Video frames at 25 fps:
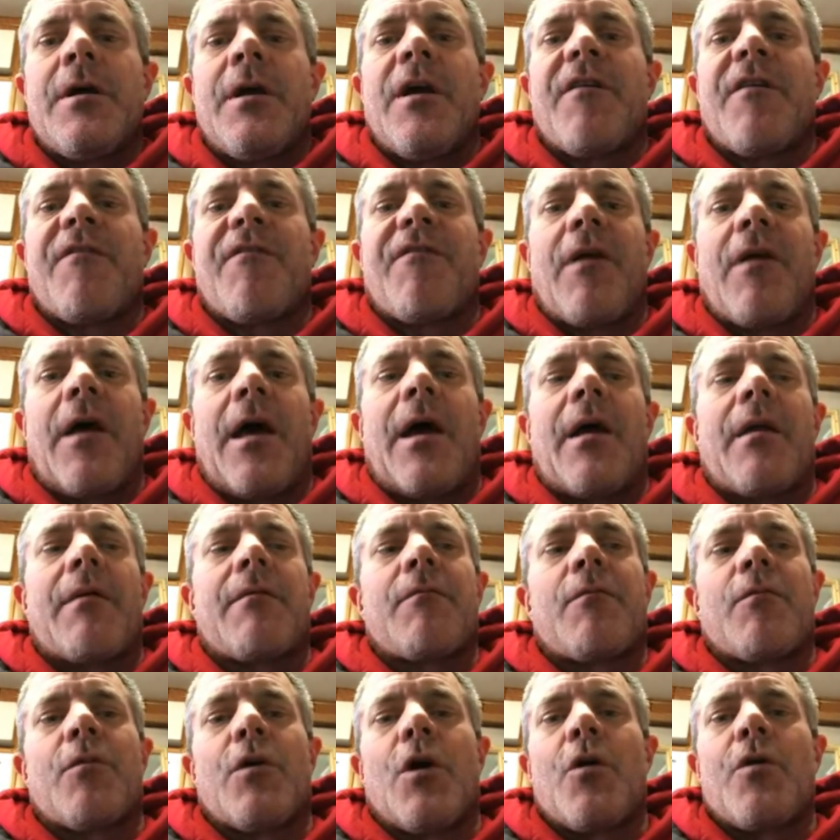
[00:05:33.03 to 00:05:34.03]
if
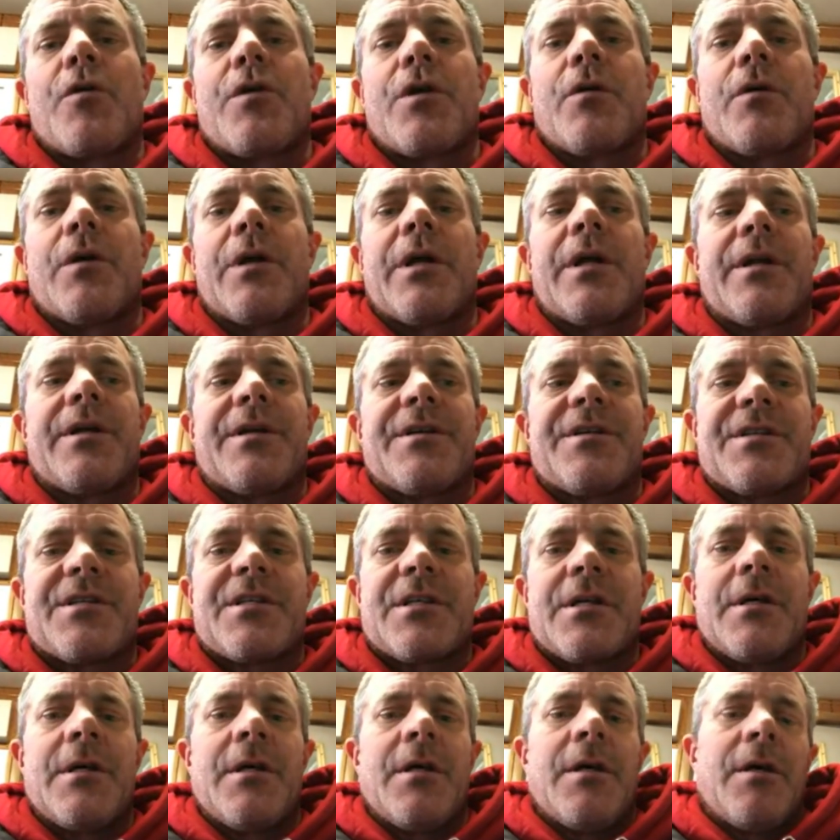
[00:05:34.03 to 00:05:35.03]
that row unit
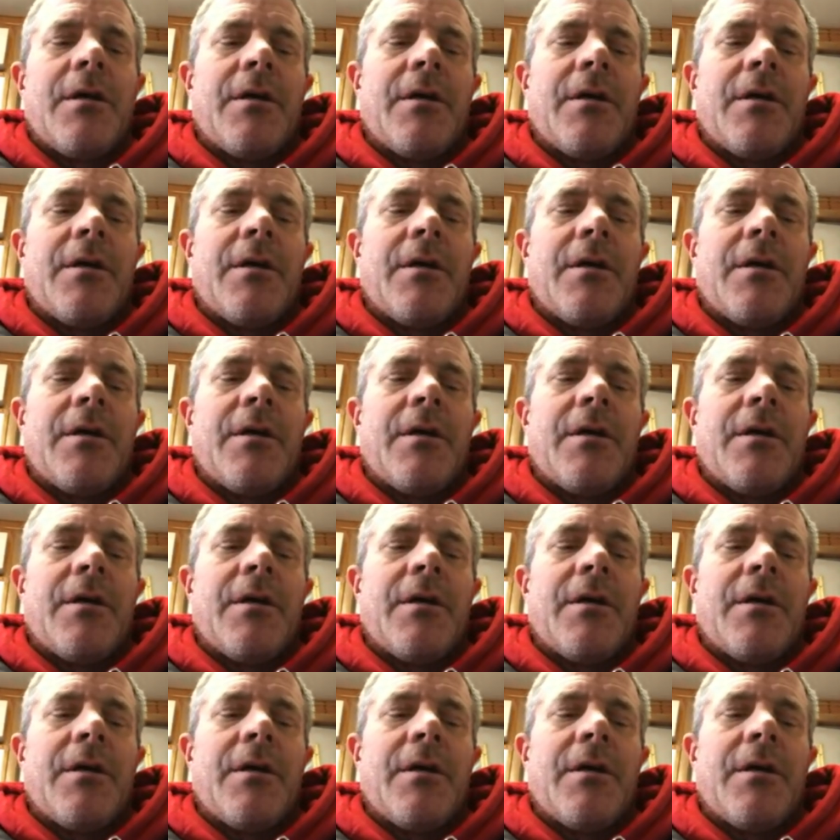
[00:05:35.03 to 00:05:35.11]
is